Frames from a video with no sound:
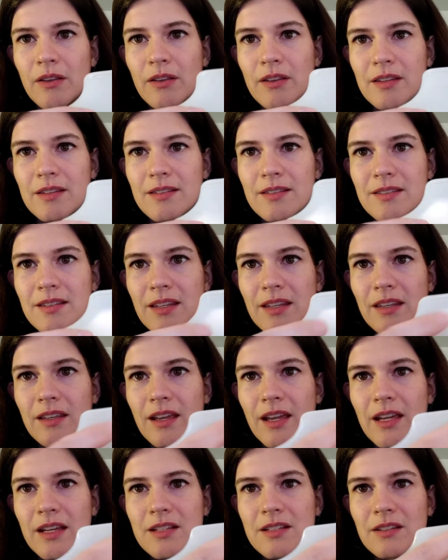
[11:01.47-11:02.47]
You can
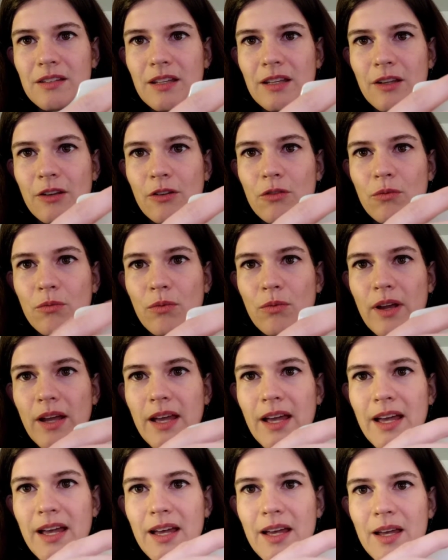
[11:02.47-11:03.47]
see actually it
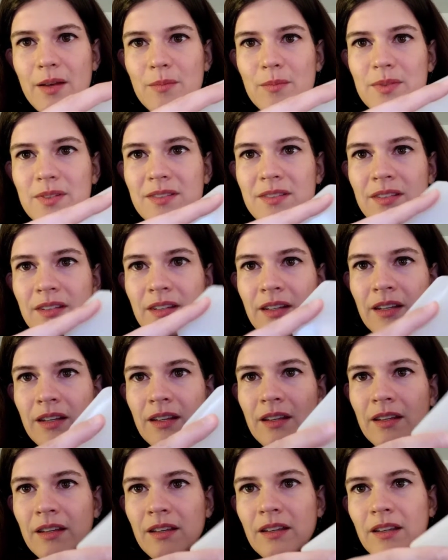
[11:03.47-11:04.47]
grabs
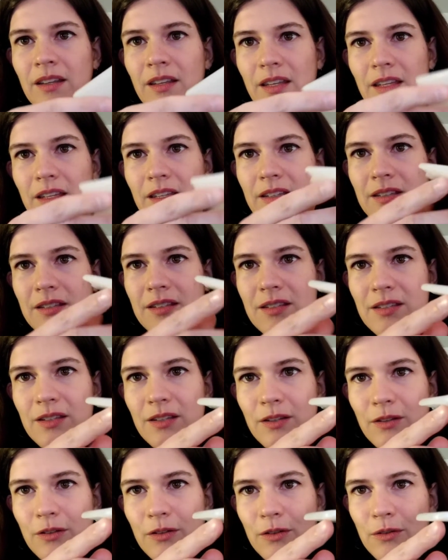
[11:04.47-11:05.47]

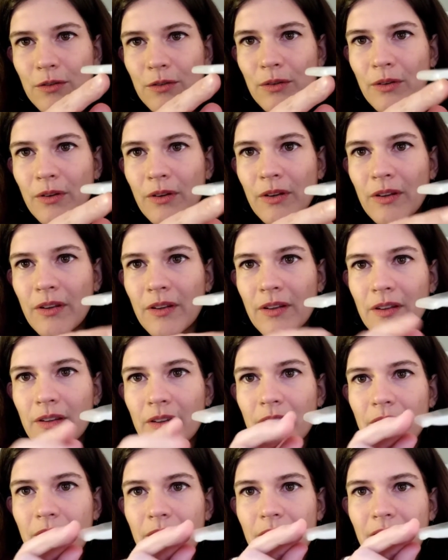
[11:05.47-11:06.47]
into
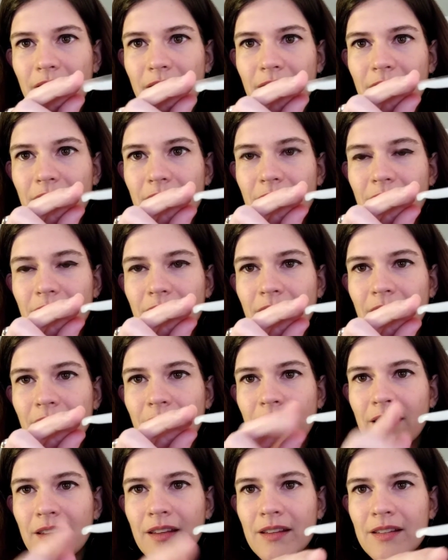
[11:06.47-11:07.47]
the
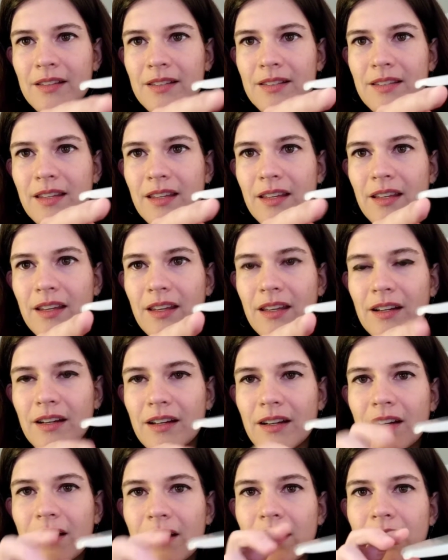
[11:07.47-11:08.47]
skin
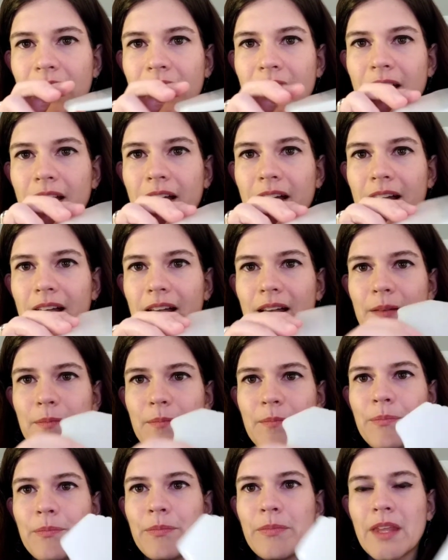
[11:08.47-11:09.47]
here.
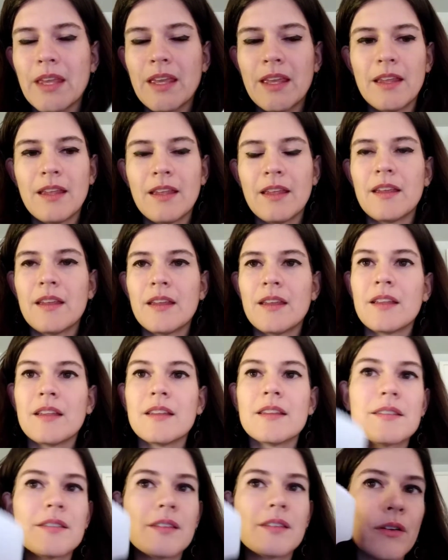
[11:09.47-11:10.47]

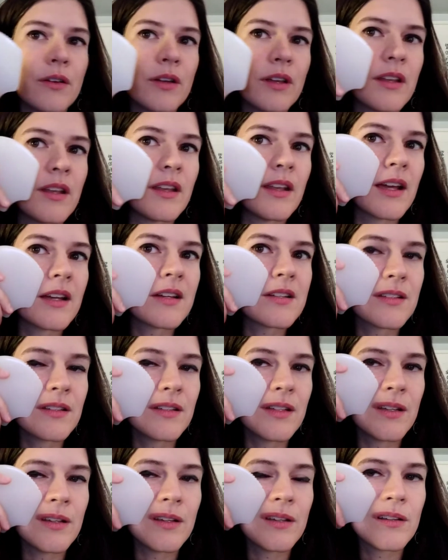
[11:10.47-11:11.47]
So it
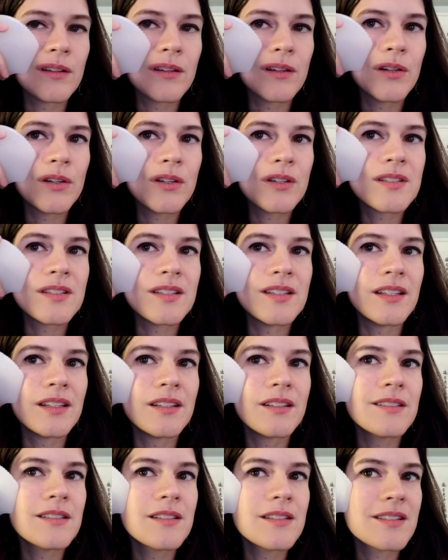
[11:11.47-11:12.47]
actually hooks
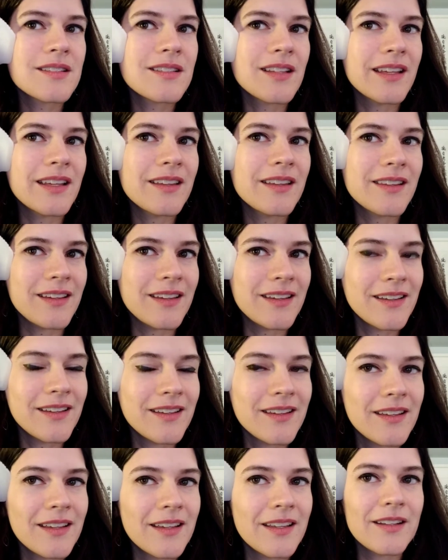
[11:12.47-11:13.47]
in
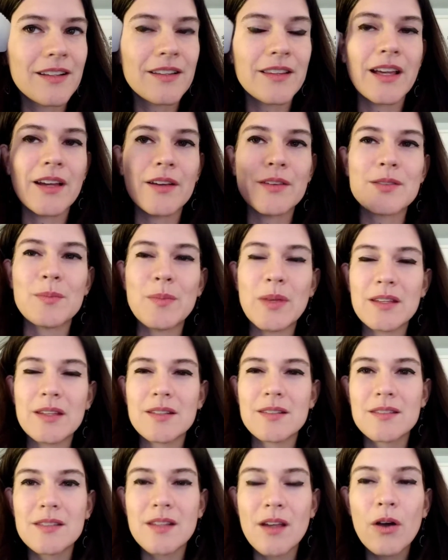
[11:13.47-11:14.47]
slightly and allows
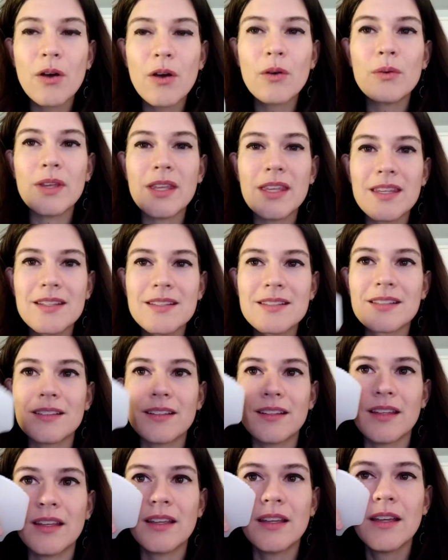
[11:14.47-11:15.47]
me so
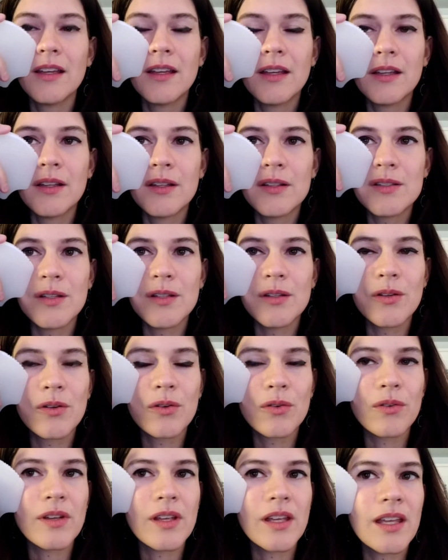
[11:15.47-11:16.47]
easily
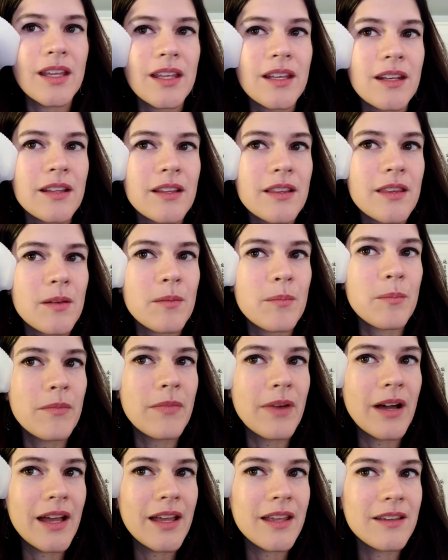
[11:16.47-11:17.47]
to create the
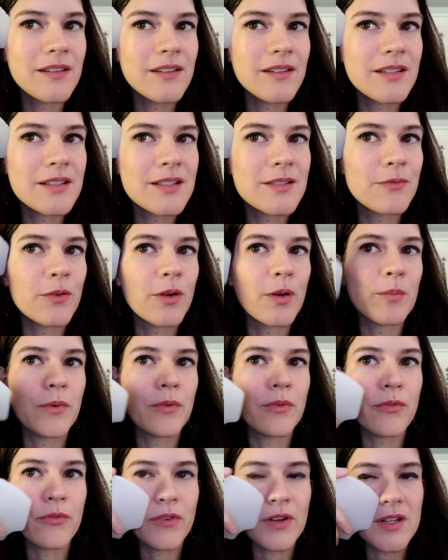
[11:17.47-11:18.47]
mildest
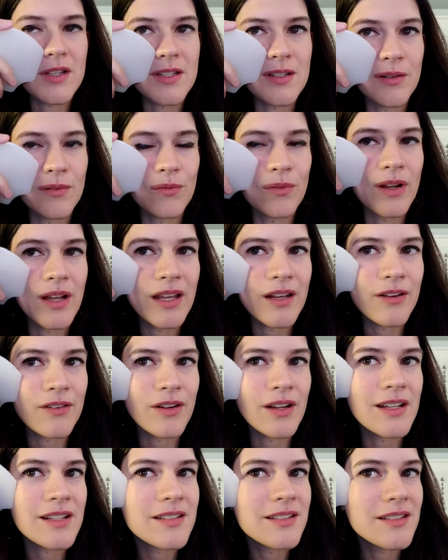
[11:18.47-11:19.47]
form of friction right
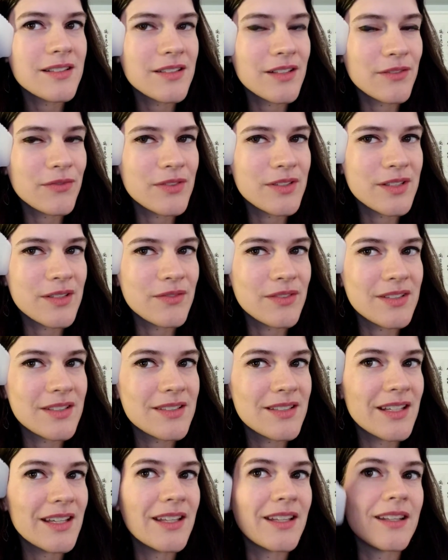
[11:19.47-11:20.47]
across the surface of
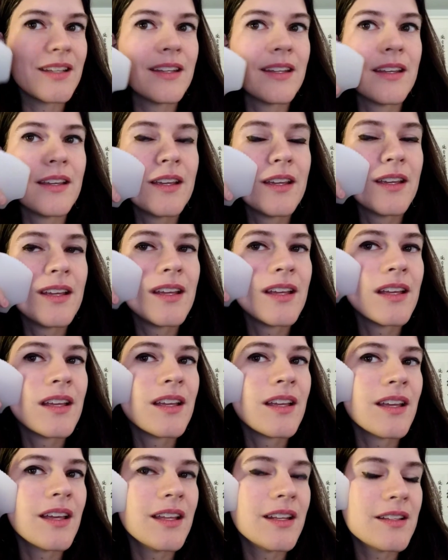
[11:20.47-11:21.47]
the skin.
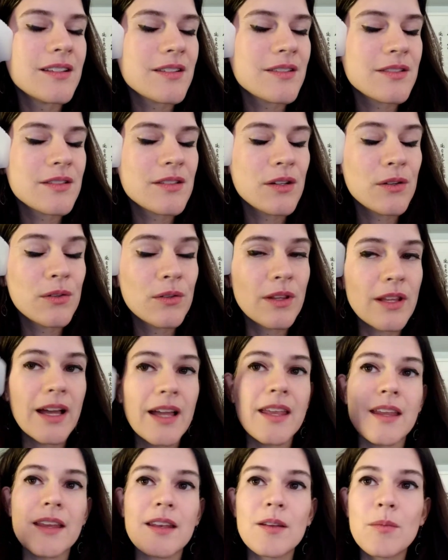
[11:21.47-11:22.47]
And it's so
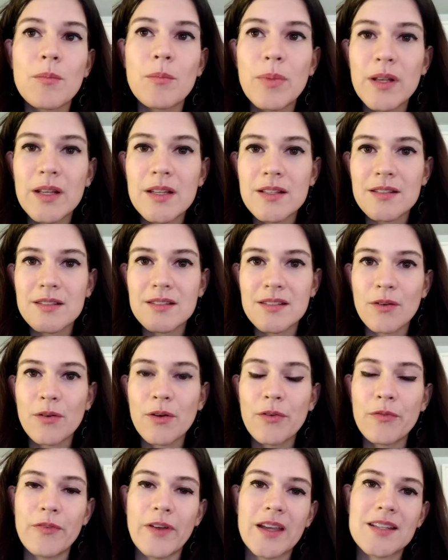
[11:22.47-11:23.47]
light, but it's
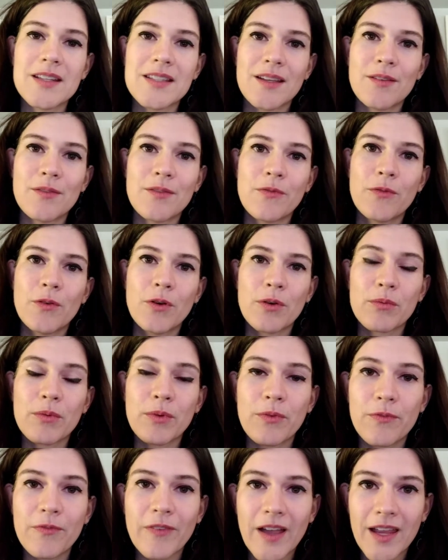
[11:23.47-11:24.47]
so effective for
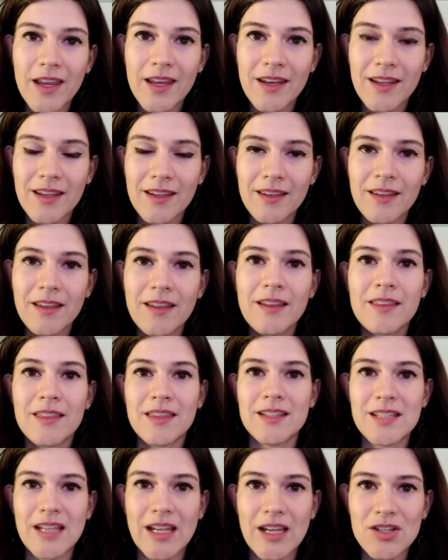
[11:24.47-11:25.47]
refining
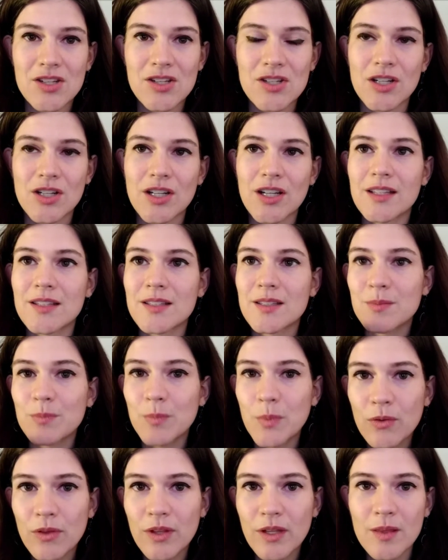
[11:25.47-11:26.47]
the texture and
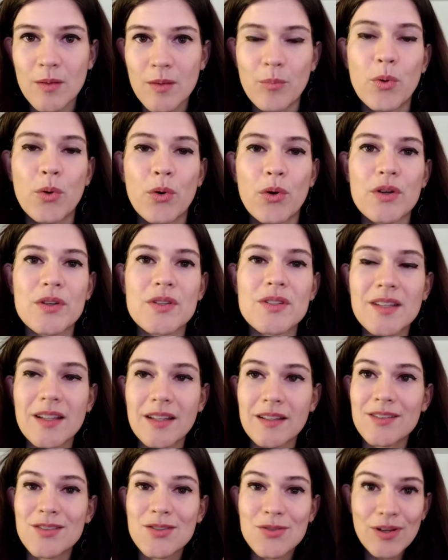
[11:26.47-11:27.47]
smoothing the
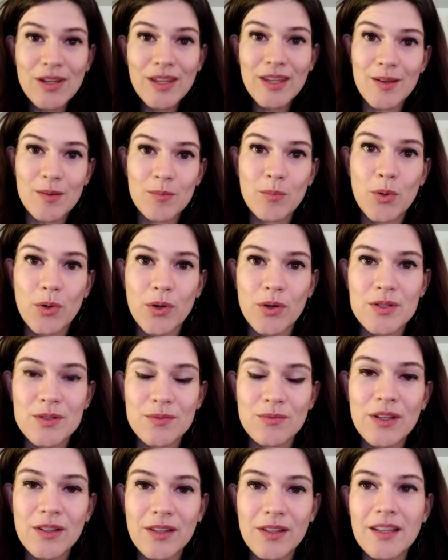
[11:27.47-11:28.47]
pores and shrinking
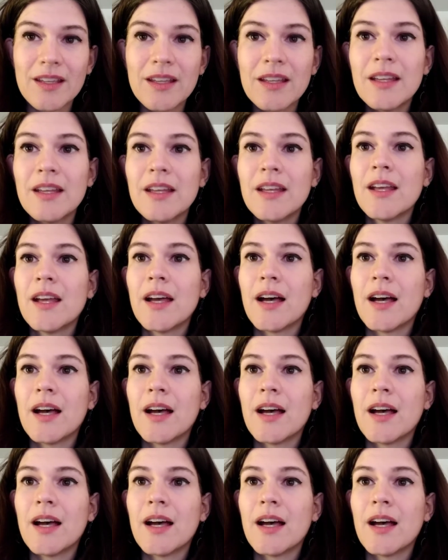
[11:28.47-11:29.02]
pores, really.